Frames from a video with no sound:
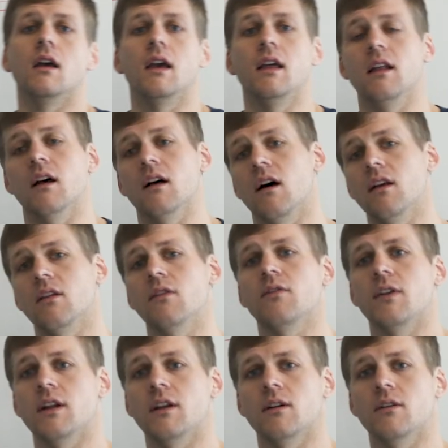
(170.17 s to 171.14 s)
In other
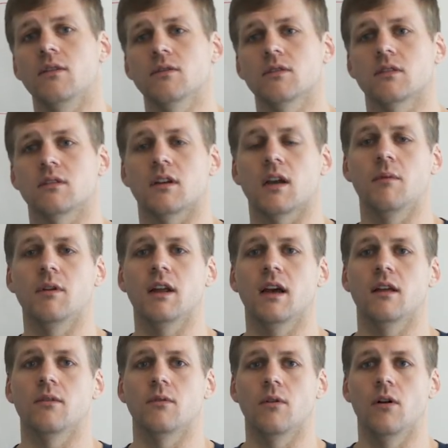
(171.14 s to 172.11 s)
videos coming
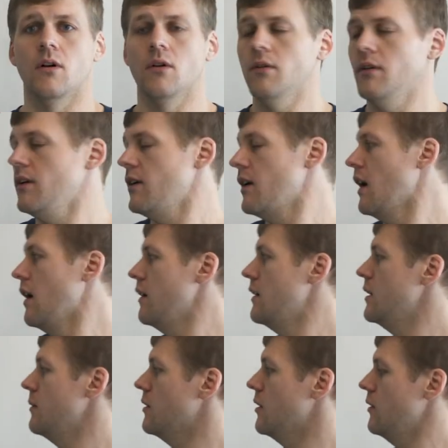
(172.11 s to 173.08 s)
down the road, I'll
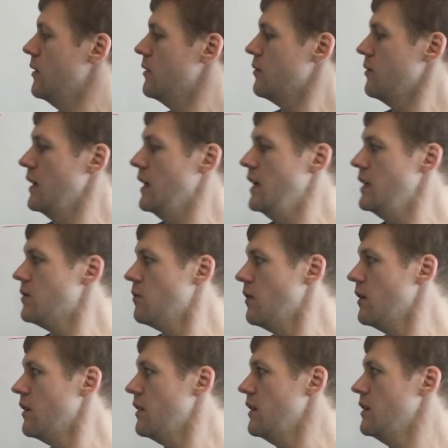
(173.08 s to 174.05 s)
end up going through each
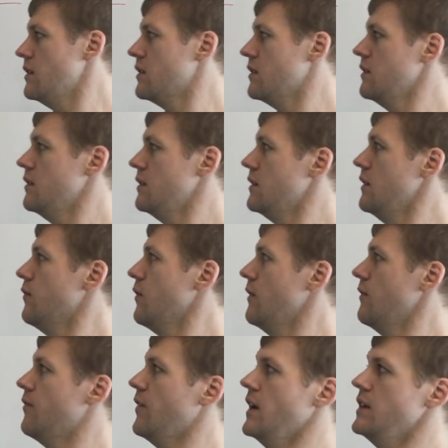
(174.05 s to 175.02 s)
one of these
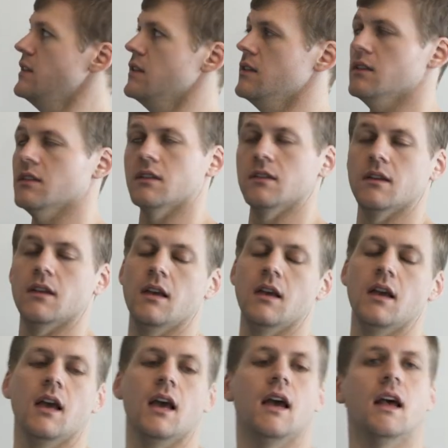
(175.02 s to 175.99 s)
different phases,
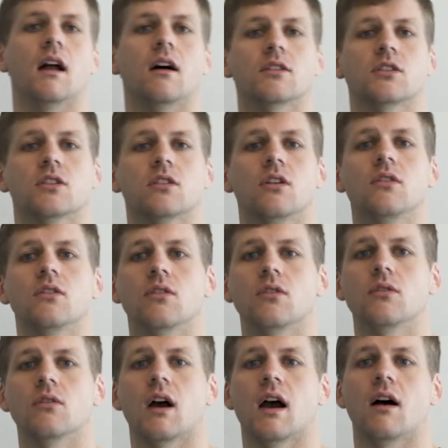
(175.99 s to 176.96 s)
and I'll show
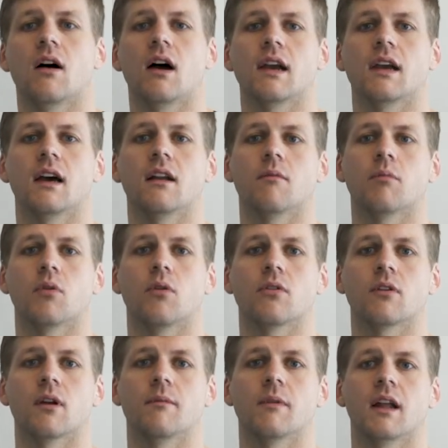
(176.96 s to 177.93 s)
you how I kind of
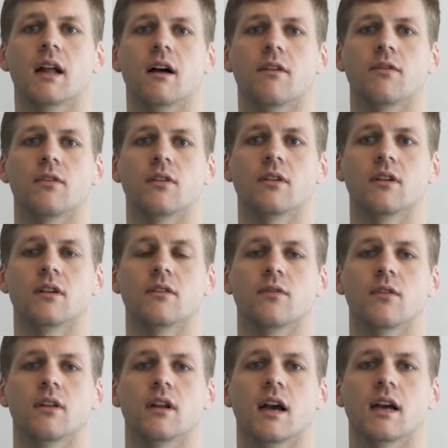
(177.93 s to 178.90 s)
program that out for
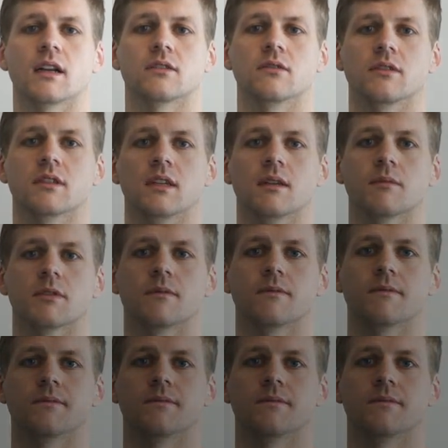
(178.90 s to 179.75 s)
the national teams.